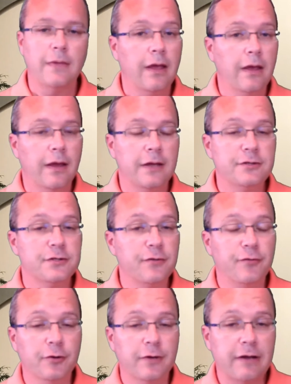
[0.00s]
And just a
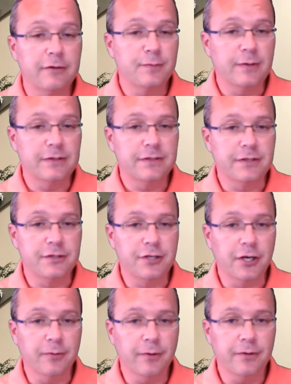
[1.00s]
few announcements to
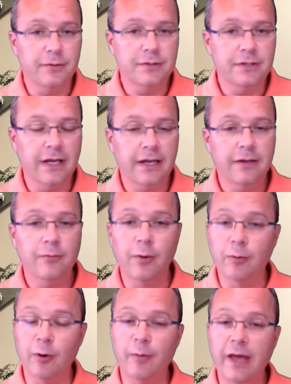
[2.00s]
share with you today.
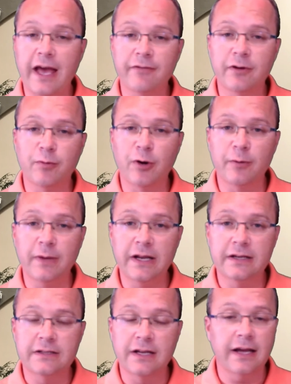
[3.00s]
We will be having prayer
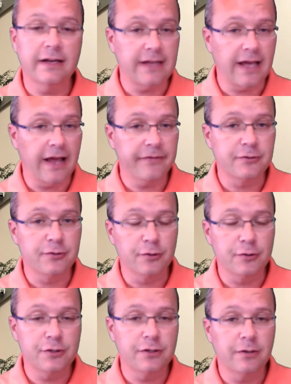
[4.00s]
meeting tonight at the
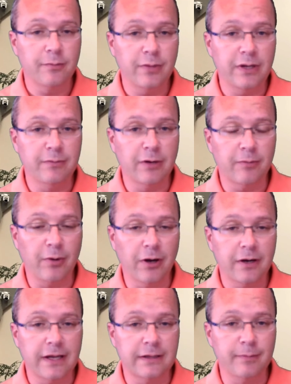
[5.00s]
church, Piedmont
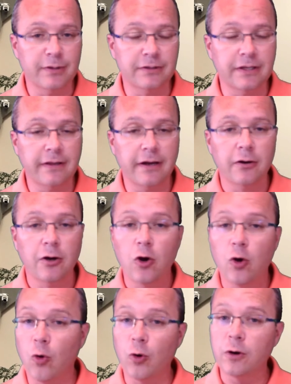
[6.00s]
Park, at the building there,
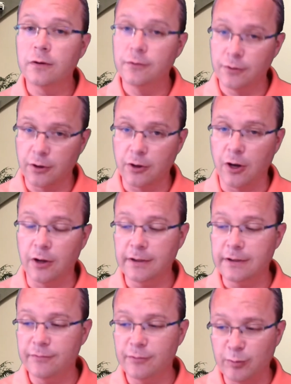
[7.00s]
or you can call
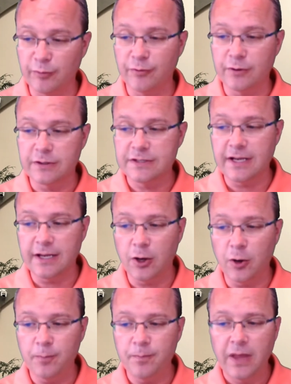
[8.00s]
in if you prefer to stay
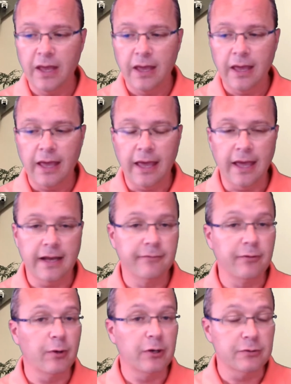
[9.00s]
home. And
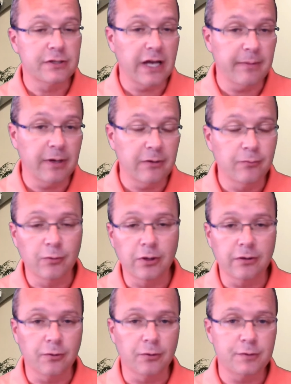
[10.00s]
everyone who's coming will,
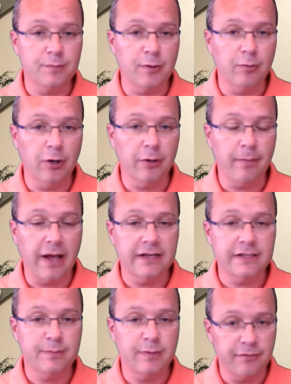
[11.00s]
of course, be wearing
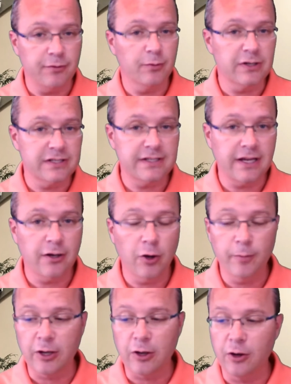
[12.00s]
masks, but if you want to stay
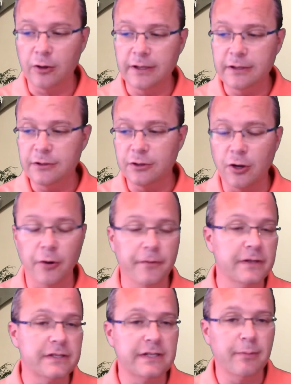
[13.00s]
home and call in, you call
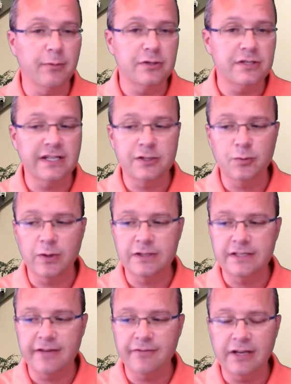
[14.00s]
this number,
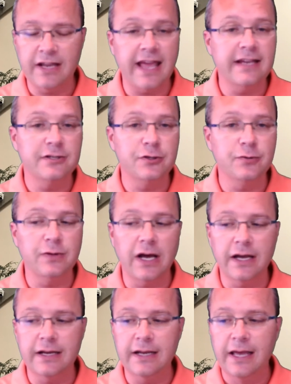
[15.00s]

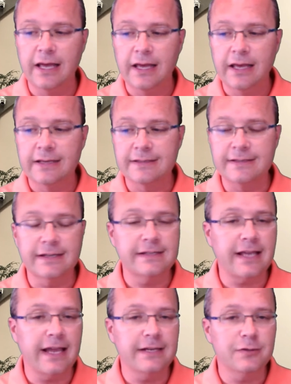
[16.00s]

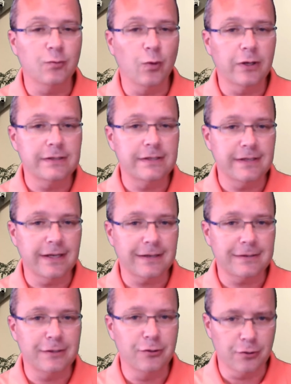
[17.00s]

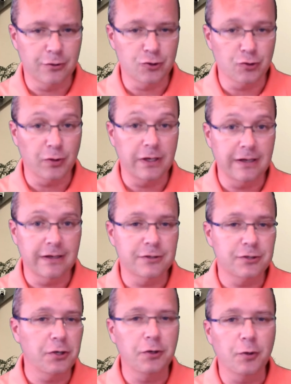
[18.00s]
617-829-6816, and you can join in and
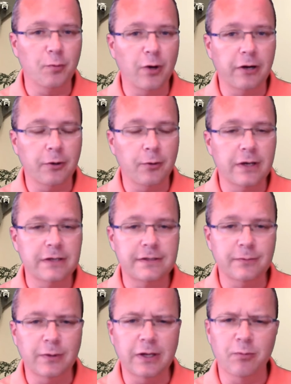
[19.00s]
share your prayer requests,
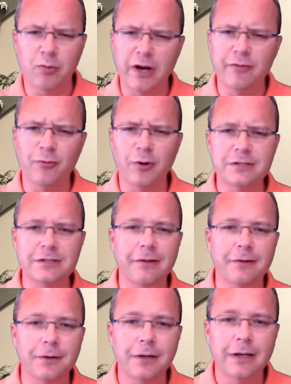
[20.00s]
and we can pray for each
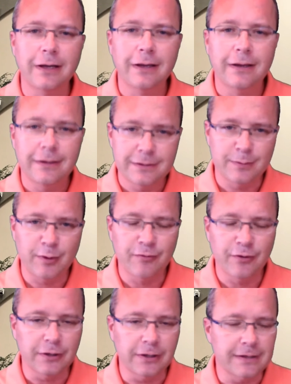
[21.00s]
other to be
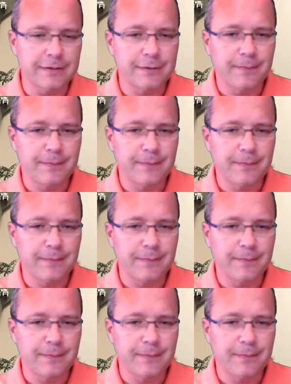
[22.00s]
fearless.